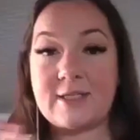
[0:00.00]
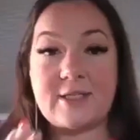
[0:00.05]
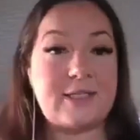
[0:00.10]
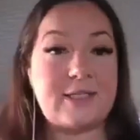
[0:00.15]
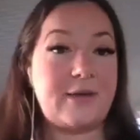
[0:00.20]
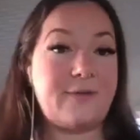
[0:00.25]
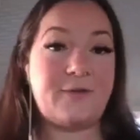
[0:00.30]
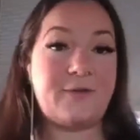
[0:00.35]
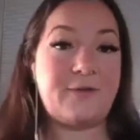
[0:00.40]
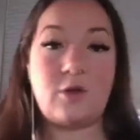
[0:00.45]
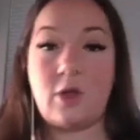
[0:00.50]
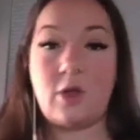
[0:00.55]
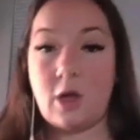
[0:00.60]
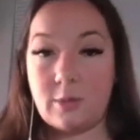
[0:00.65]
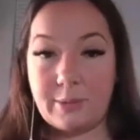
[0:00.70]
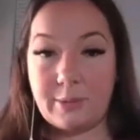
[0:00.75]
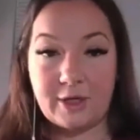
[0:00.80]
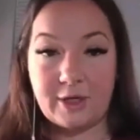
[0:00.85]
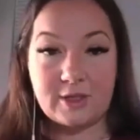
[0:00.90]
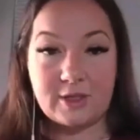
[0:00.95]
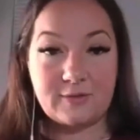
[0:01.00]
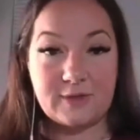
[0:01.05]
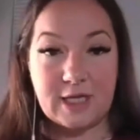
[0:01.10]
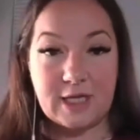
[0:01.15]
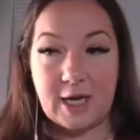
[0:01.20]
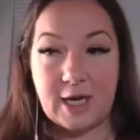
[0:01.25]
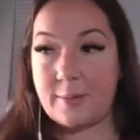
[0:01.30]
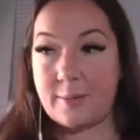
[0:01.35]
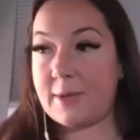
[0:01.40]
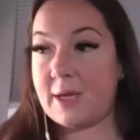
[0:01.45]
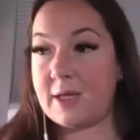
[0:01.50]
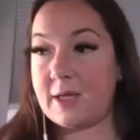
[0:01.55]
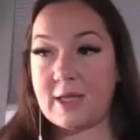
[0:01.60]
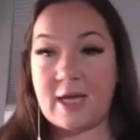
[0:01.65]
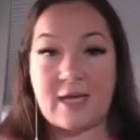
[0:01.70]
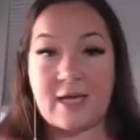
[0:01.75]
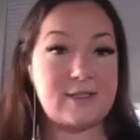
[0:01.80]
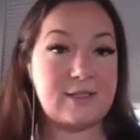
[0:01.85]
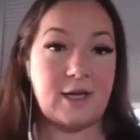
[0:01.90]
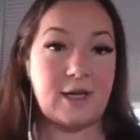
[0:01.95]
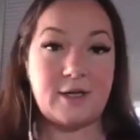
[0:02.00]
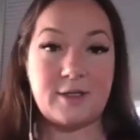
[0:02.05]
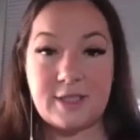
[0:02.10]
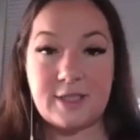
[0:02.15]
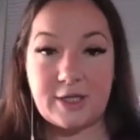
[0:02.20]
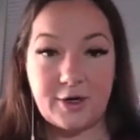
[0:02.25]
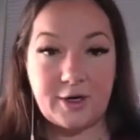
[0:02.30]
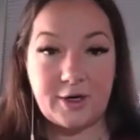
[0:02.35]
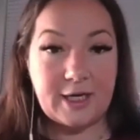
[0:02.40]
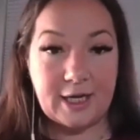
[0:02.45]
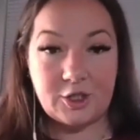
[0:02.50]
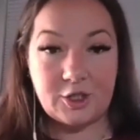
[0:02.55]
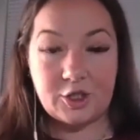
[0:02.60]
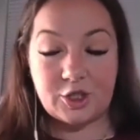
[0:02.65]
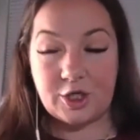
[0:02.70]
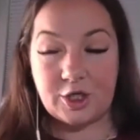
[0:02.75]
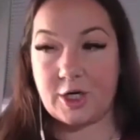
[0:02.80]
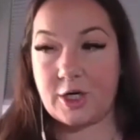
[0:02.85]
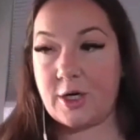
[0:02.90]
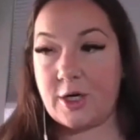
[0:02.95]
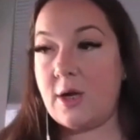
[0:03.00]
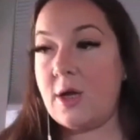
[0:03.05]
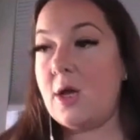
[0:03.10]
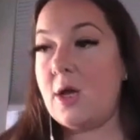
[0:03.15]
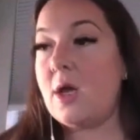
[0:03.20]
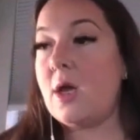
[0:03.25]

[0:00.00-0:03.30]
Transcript: to sit for long periods of time in that sedentary nature.